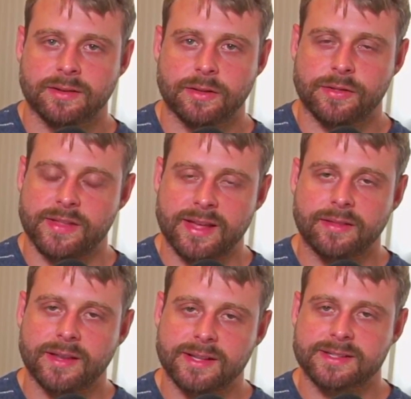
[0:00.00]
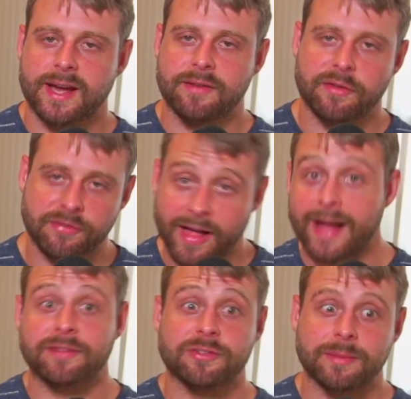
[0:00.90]
the thing, then it's kind of a
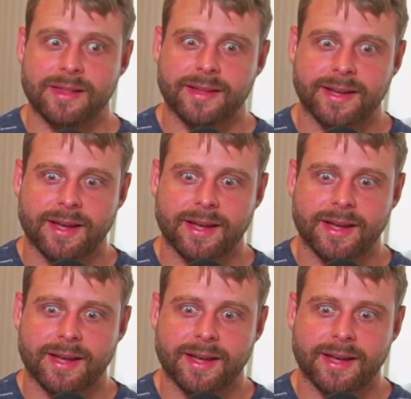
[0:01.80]
flag for me. Like